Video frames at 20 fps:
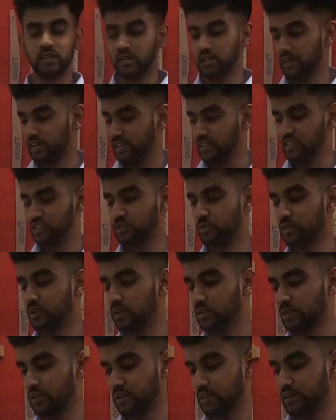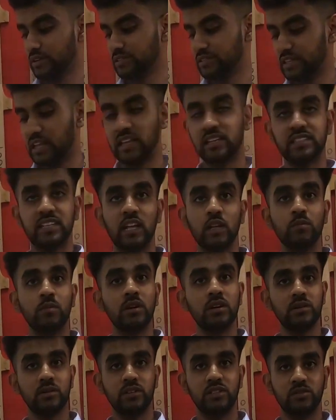English Willow. Salix
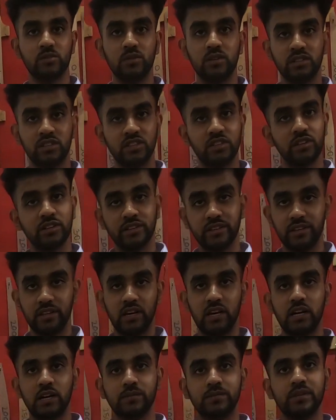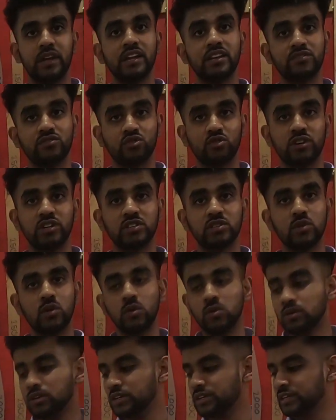alba is what the native tree is
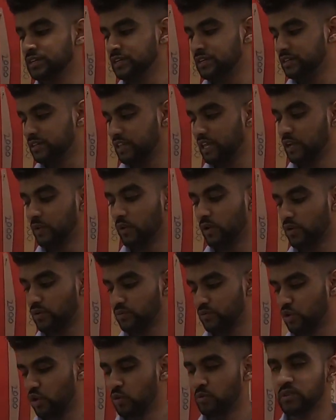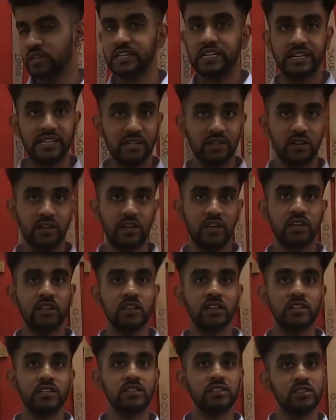called. They're grown normally in
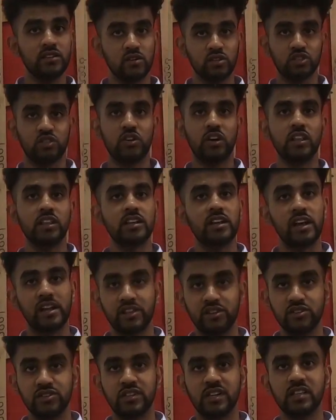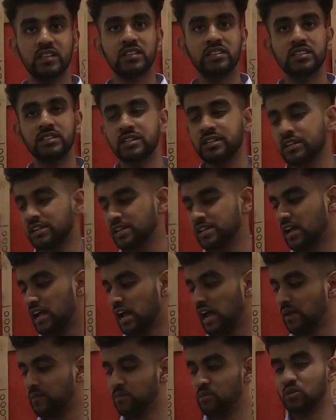England, Australia and New Zealand.
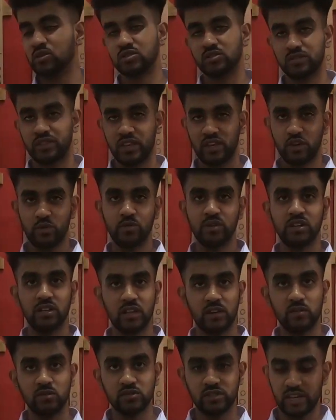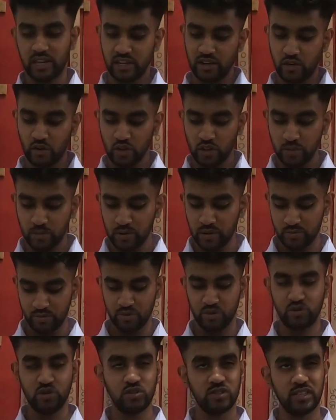Because of their humidity levels, they can only be
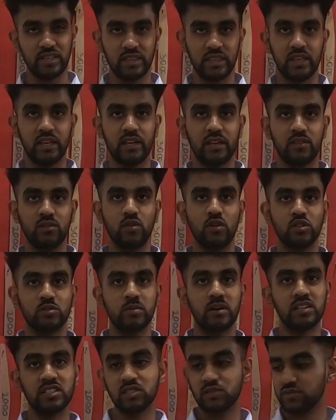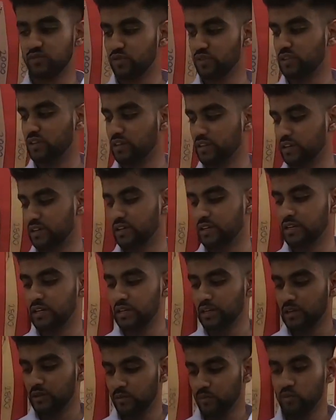produced at those places for the
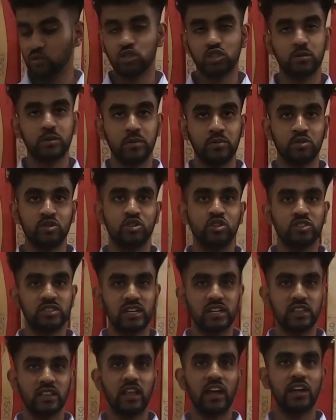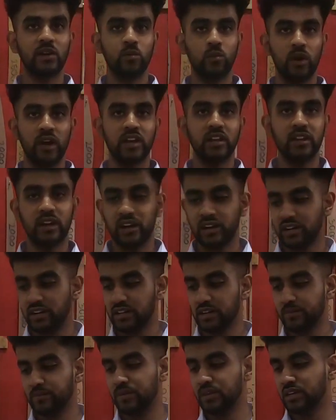wood to be produced at a lightweight
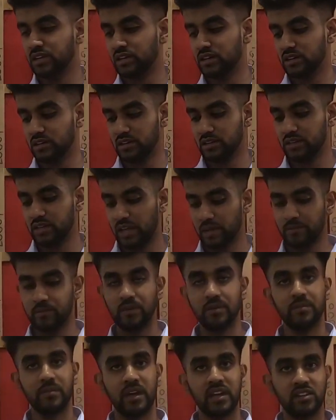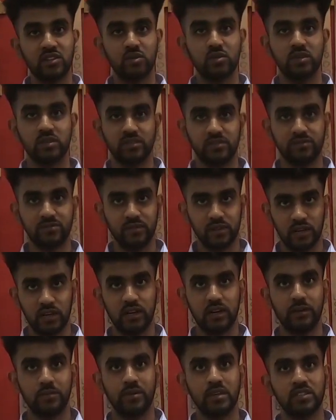and a bigger, and be made to
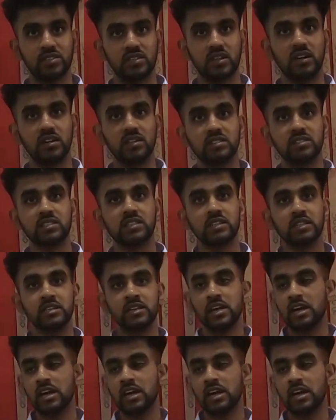a big size.